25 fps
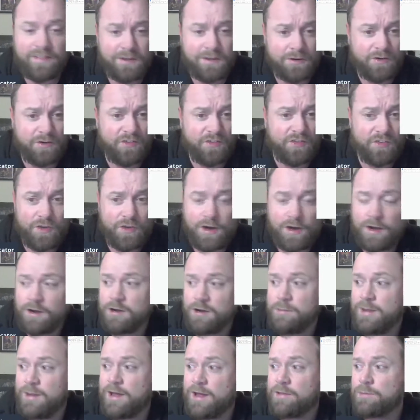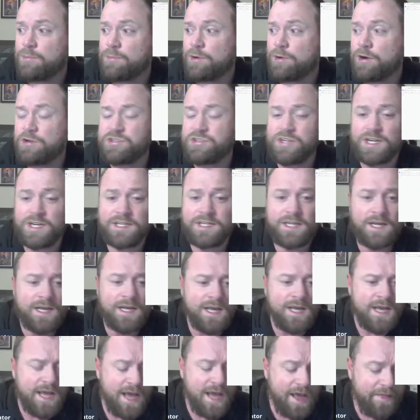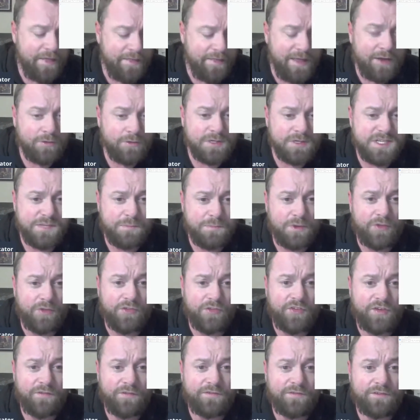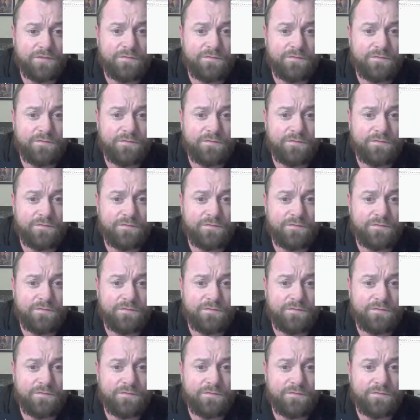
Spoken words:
they're excited about the project, and they're responsive to